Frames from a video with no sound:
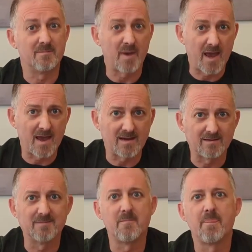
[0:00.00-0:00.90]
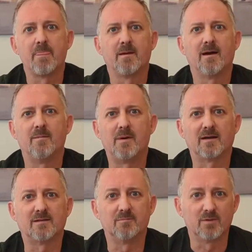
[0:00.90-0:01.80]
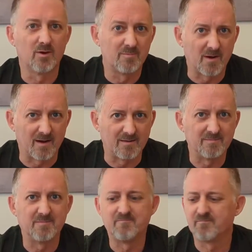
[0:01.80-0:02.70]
the bag, about the blowpipe,